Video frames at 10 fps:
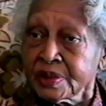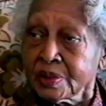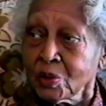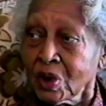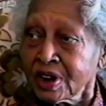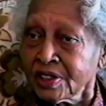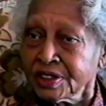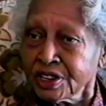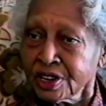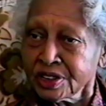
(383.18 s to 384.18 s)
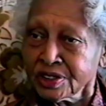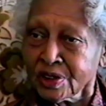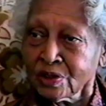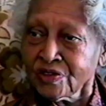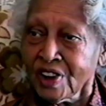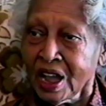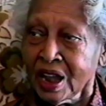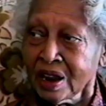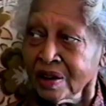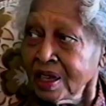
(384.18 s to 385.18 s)
one of the churches on
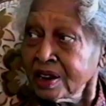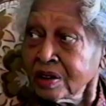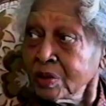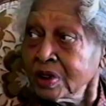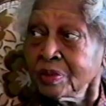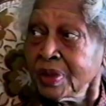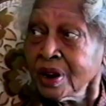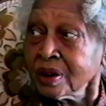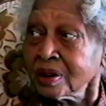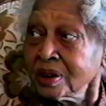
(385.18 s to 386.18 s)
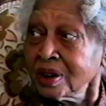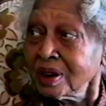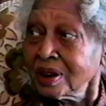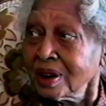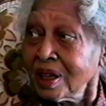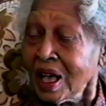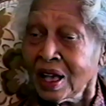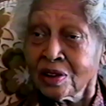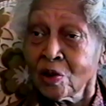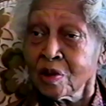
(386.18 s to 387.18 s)
fire, and it wouldn't burn. I
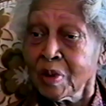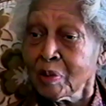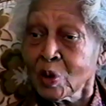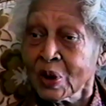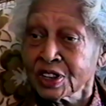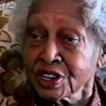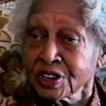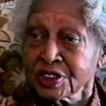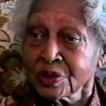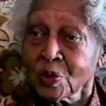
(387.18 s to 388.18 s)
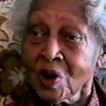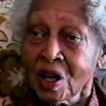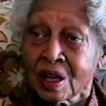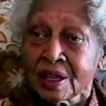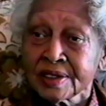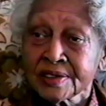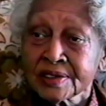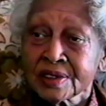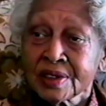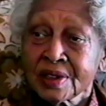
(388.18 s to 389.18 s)
don't remember what church it was,
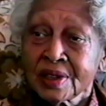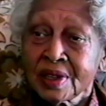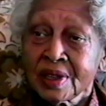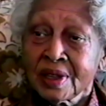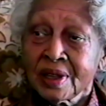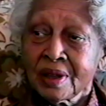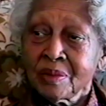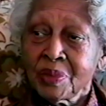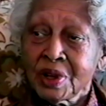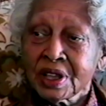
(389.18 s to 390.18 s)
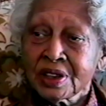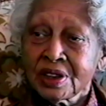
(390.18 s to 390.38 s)
but